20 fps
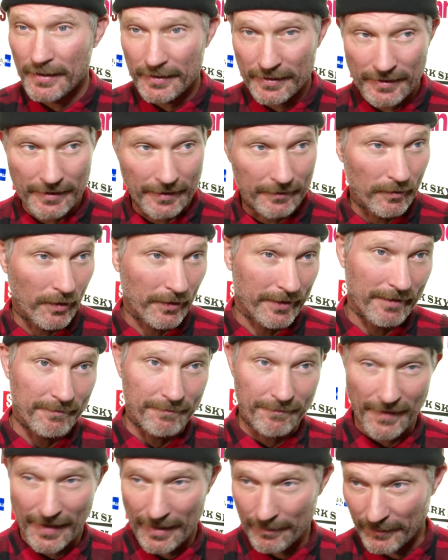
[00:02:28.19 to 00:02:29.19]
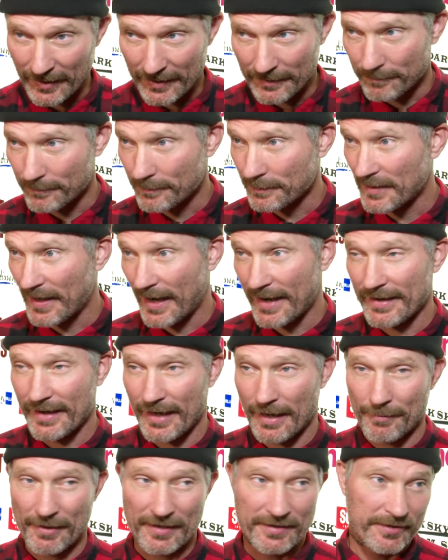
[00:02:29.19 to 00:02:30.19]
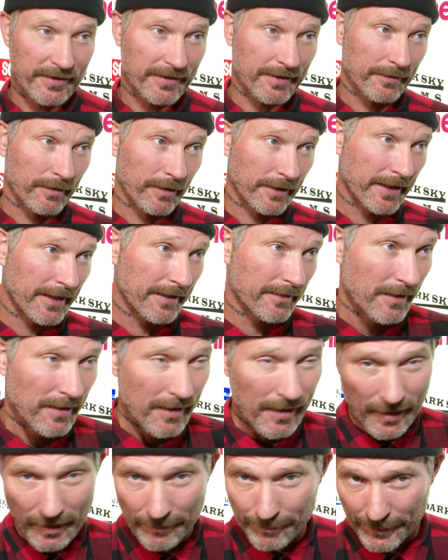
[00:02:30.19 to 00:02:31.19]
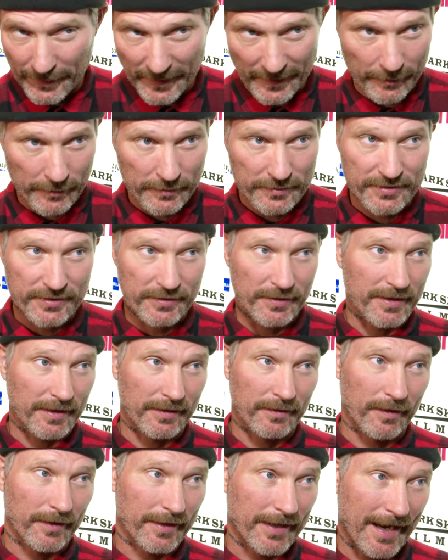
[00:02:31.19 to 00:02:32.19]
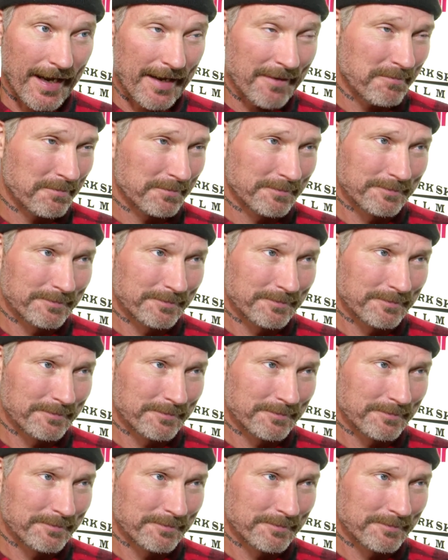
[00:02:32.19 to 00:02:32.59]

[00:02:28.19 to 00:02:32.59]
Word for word: You can look at family dynamics, you can look at abuse, you can look at,